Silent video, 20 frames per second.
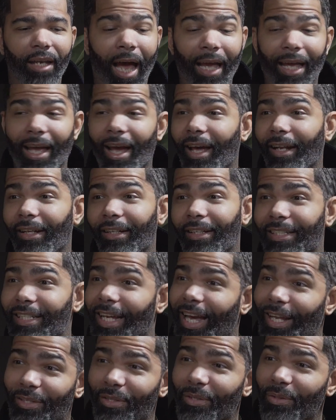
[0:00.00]
got a
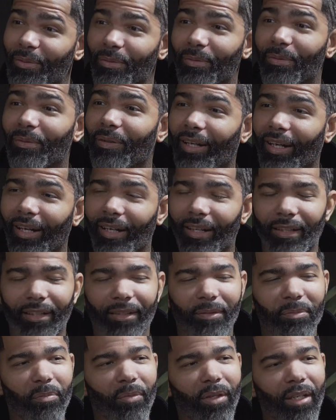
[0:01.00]
tattoo.
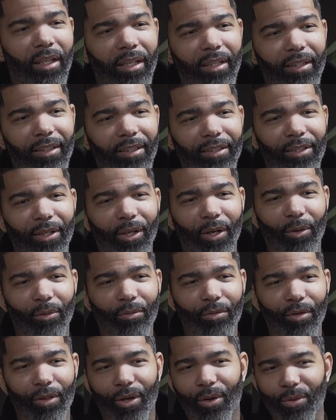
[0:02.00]
And,
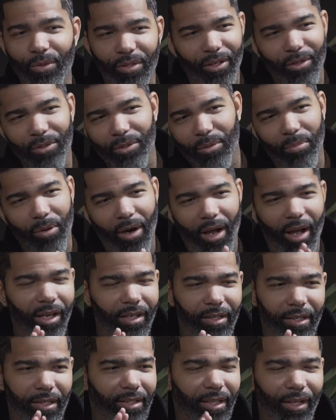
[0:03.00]
for those that are
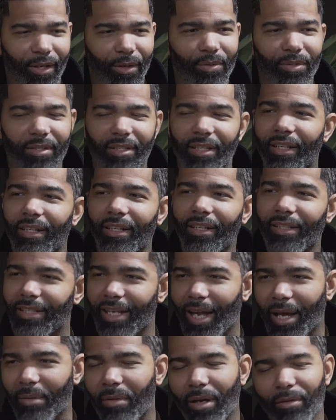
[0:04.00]
surprised because they don't see it, it's
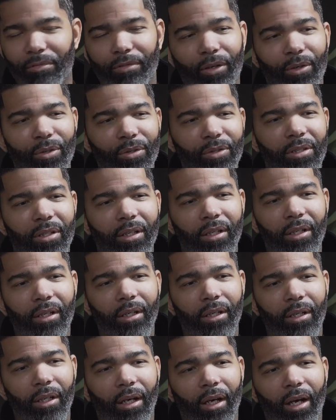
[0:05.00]
not my first.
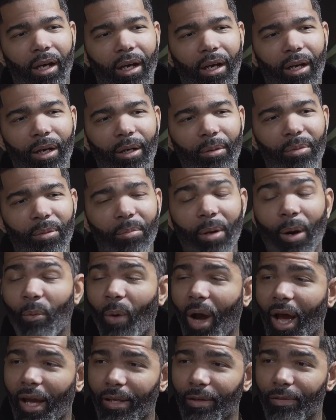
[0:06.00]
But my
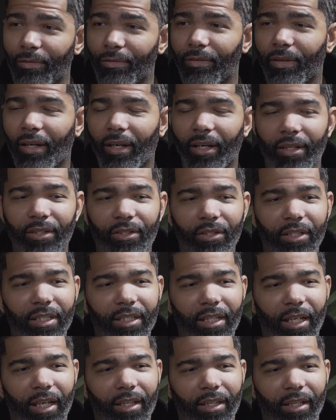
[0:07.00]
wife, she
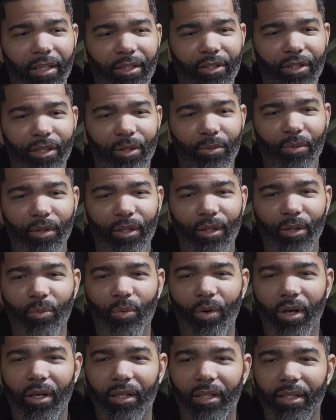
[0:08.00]
said that she really
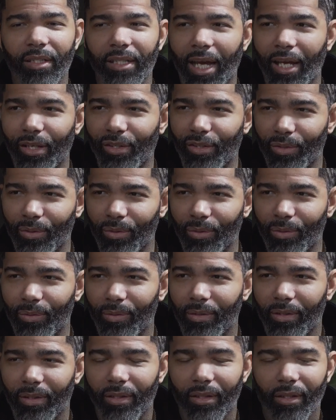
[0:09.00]
wanted a tattoo
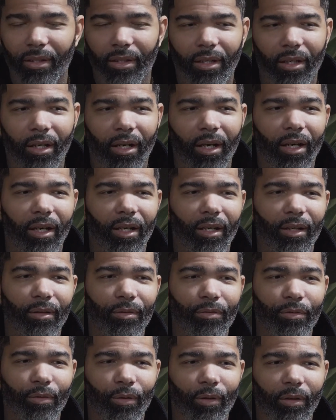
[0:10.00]

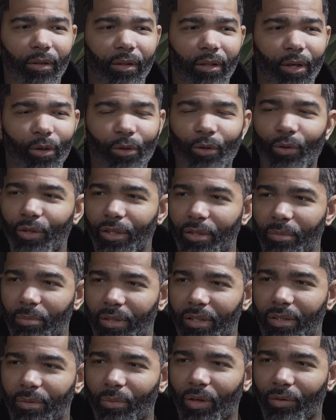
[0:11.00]
for her
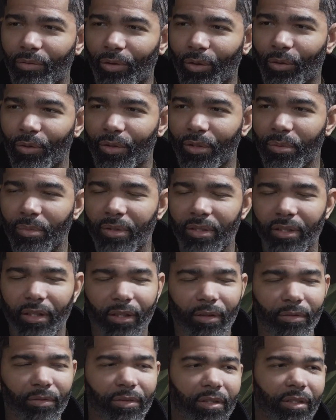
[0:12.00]
Christmas, one of her Christmas
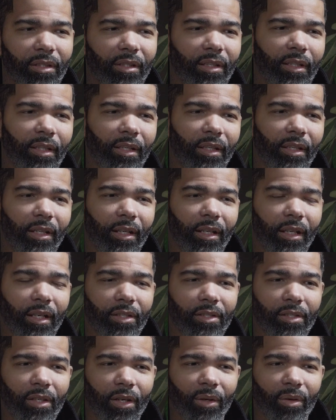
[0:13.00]
gifts.
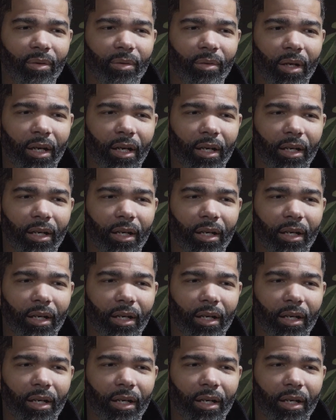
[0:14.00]
And so